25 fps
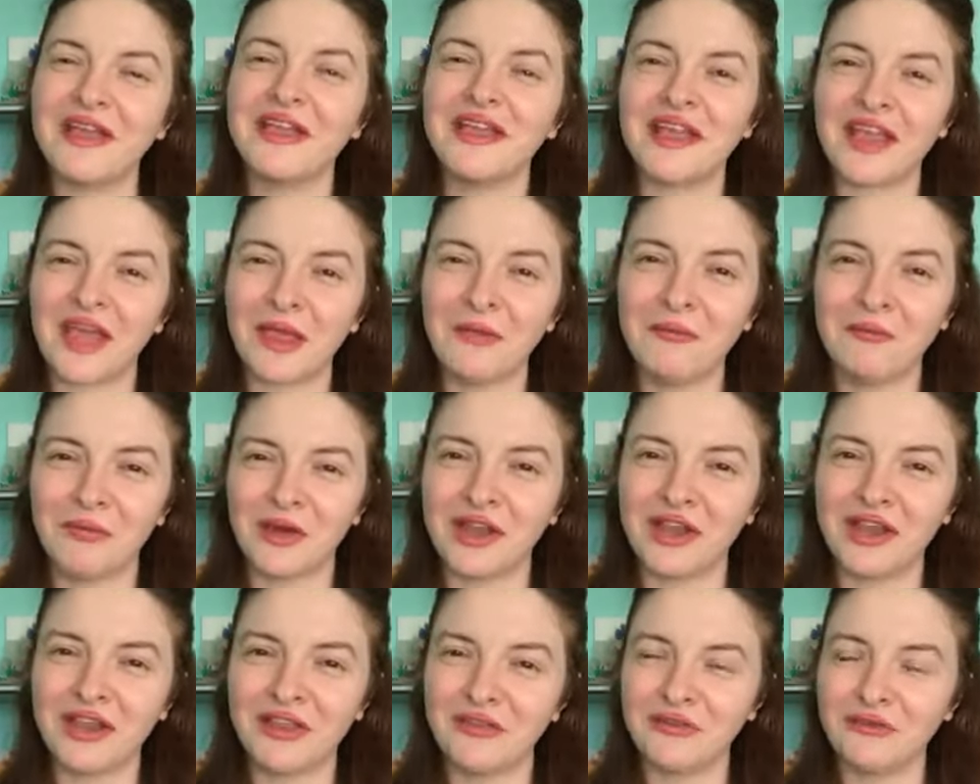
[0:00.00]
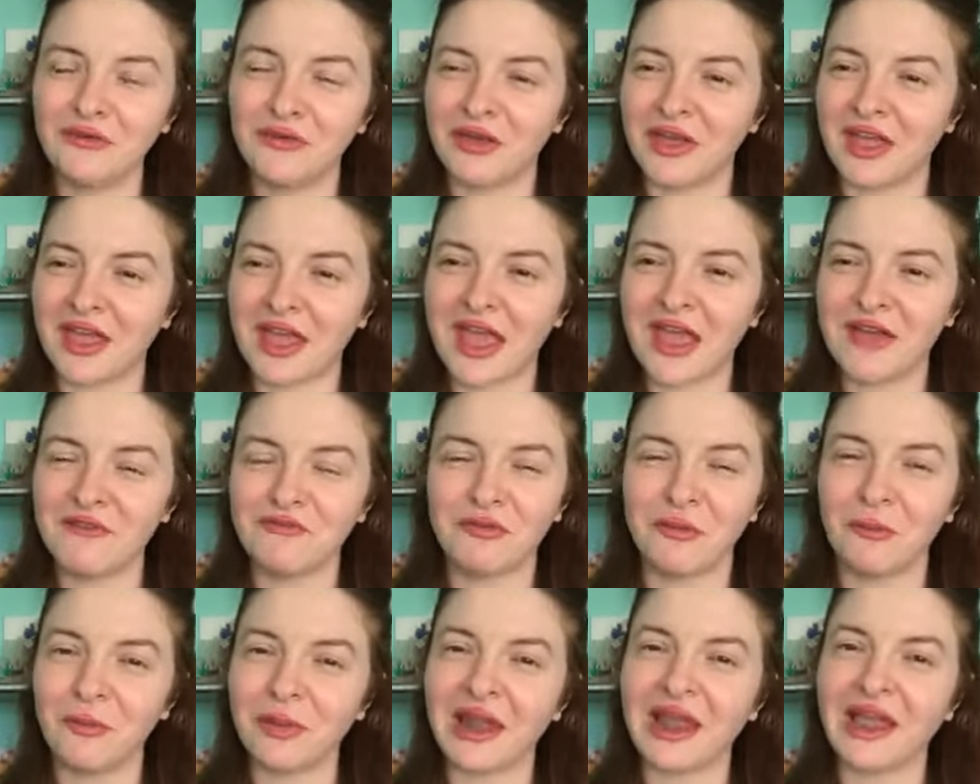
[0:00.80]
in-game money that you can get
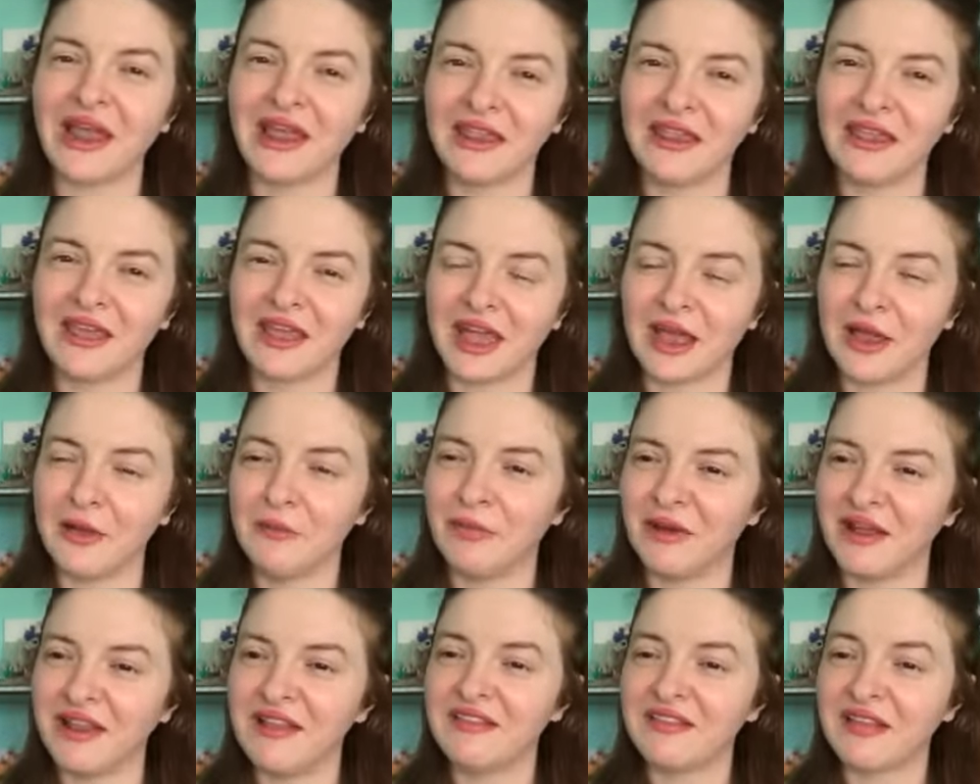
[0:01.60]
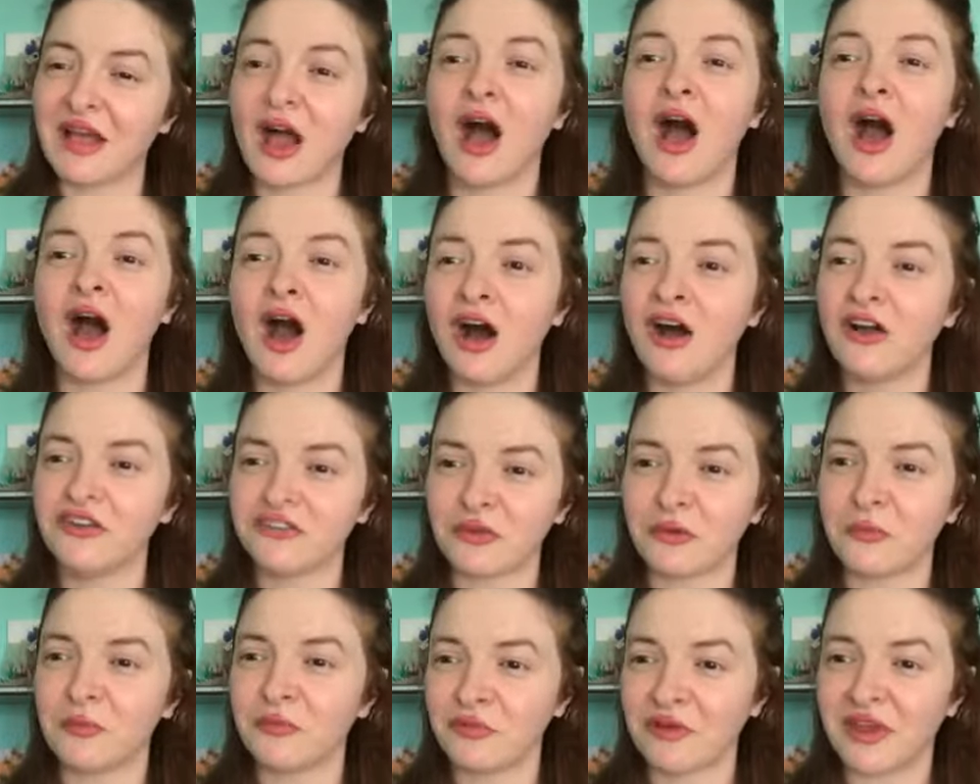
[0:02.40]
from playing the game but it's a
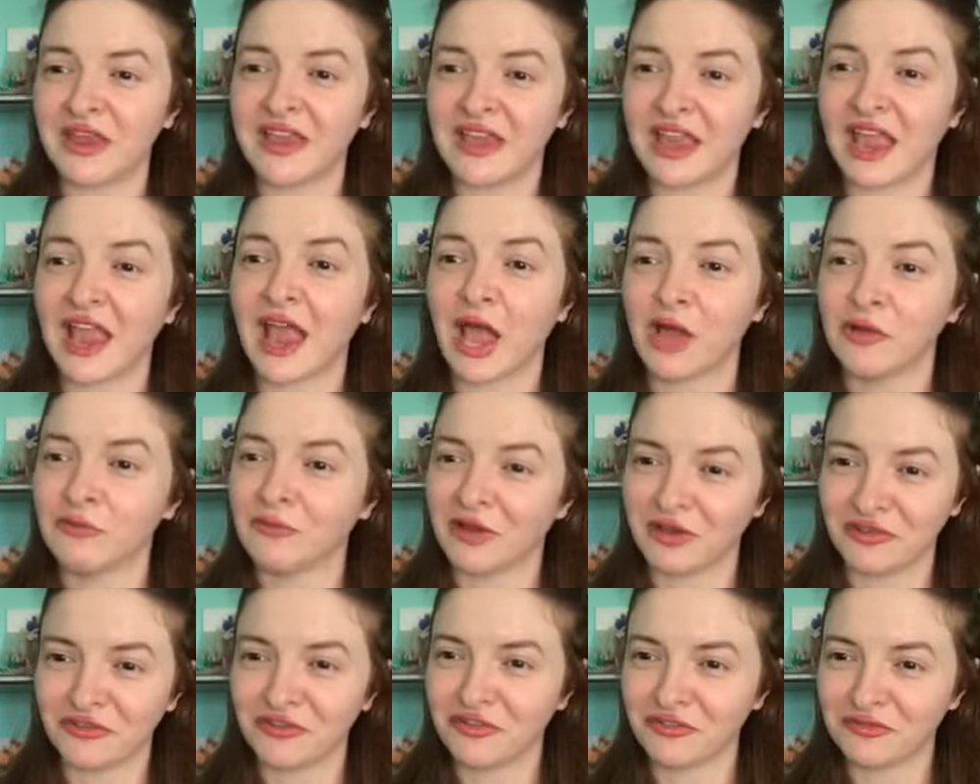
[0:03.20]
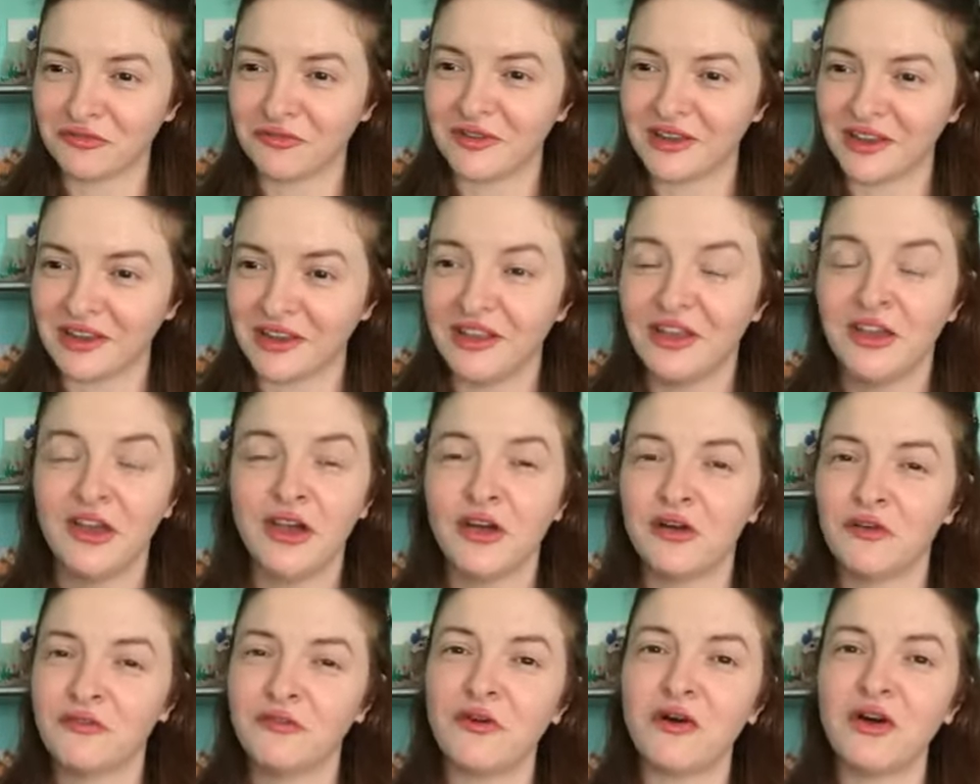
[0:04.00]
heartbreaking amount of money
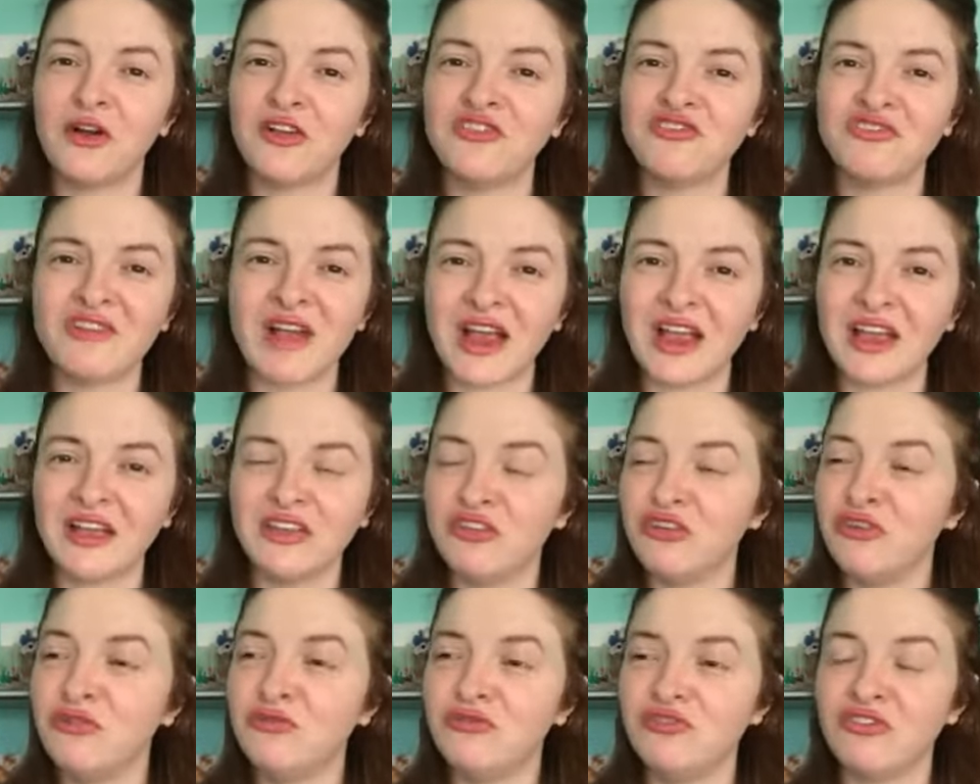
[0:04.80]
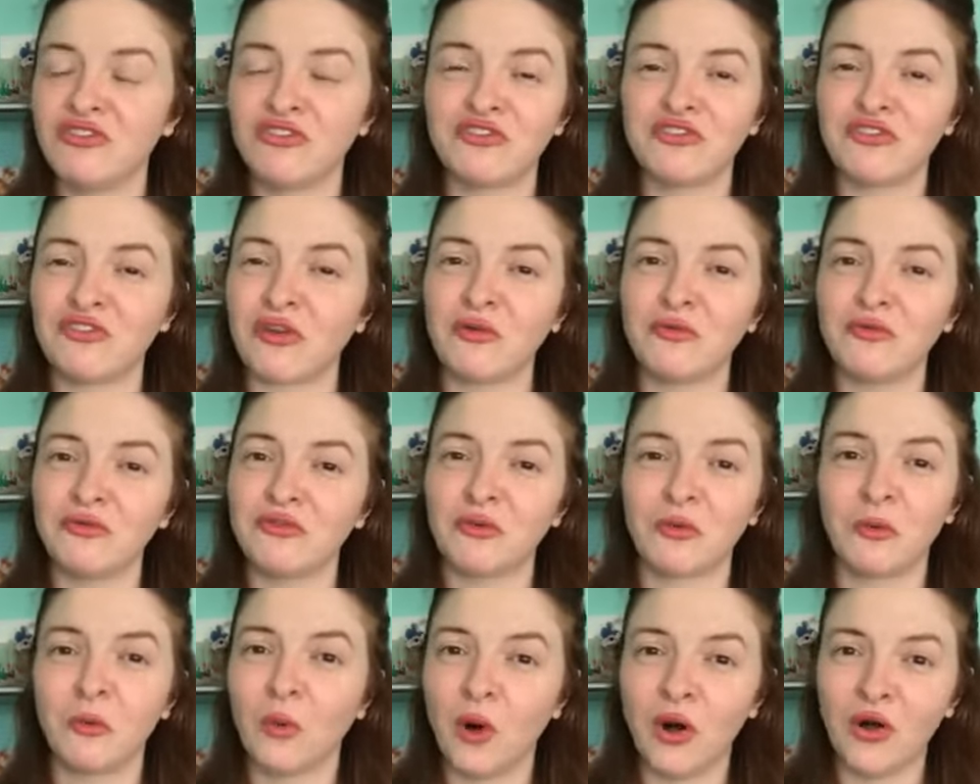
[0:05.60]
for a dragon you just
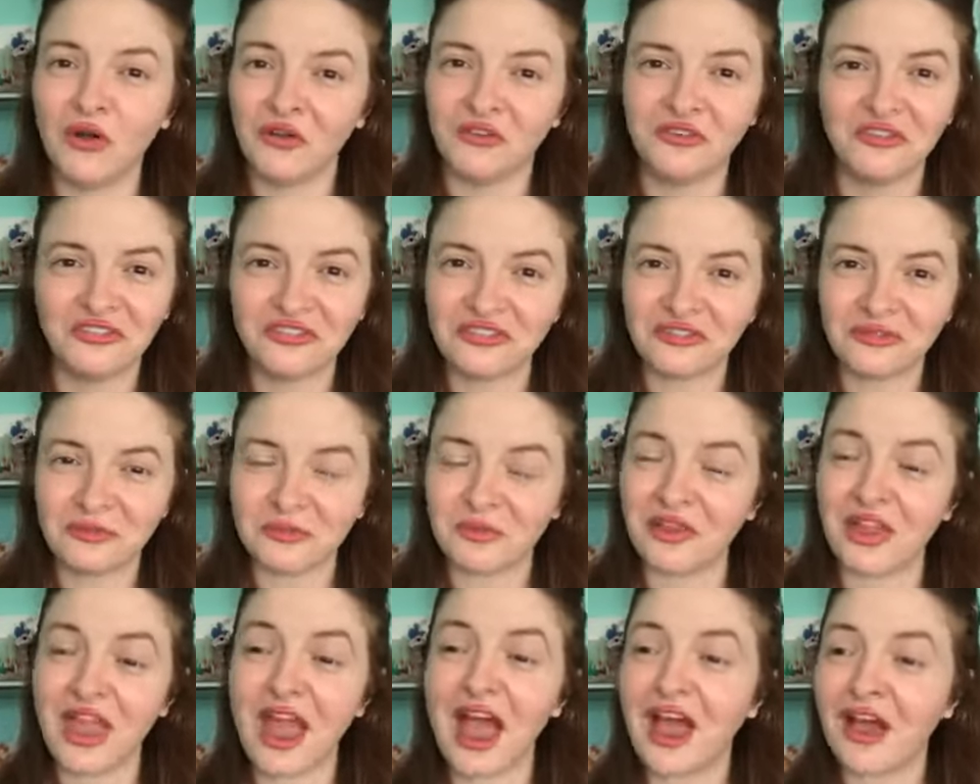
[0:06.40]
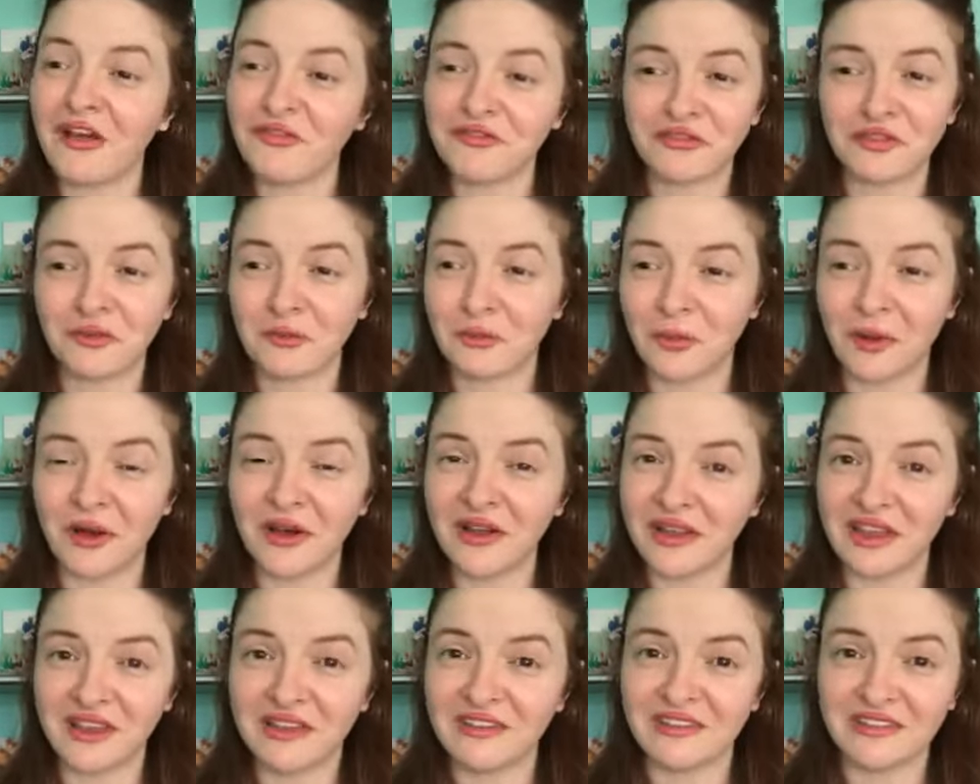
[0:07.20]
don't want but you have to
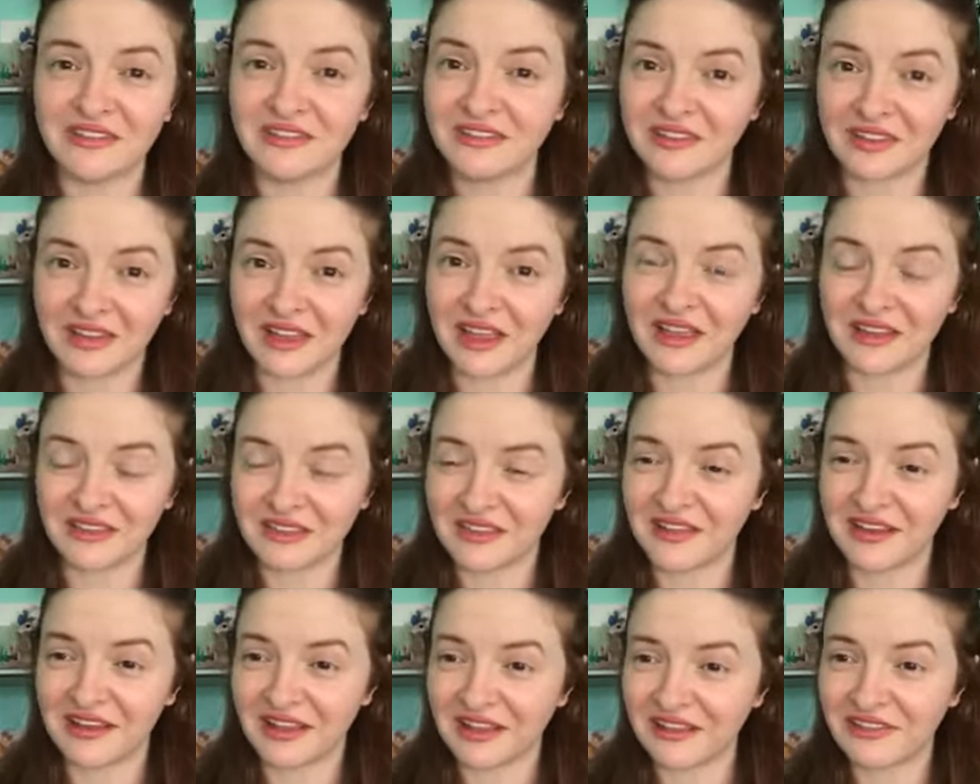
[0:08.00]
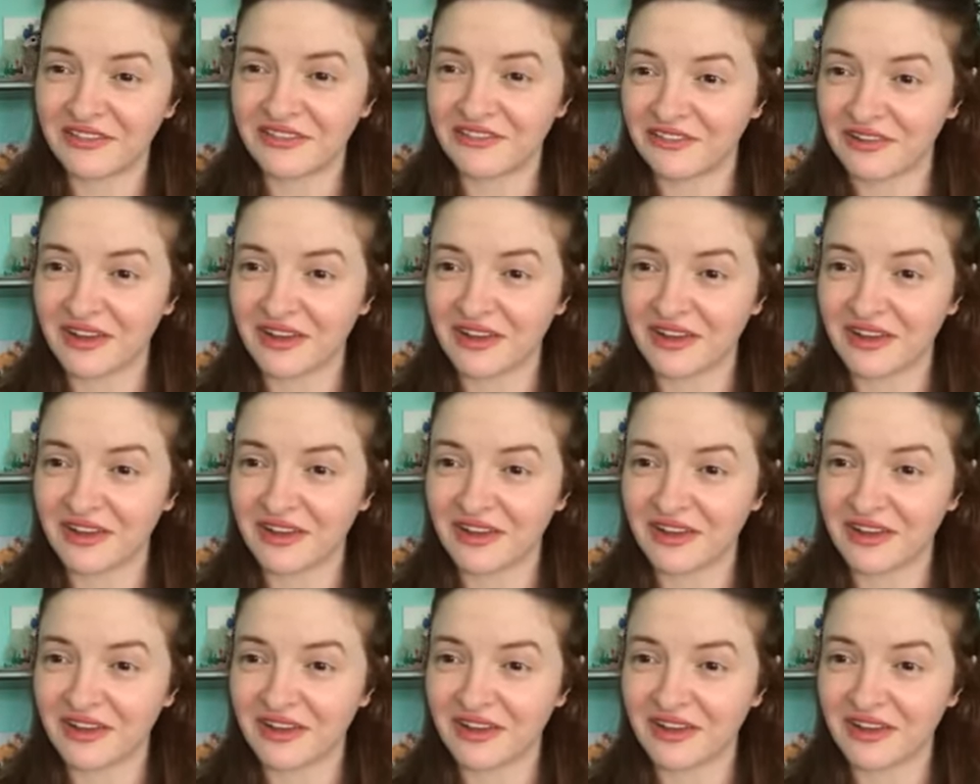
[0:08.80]
buy it to get the next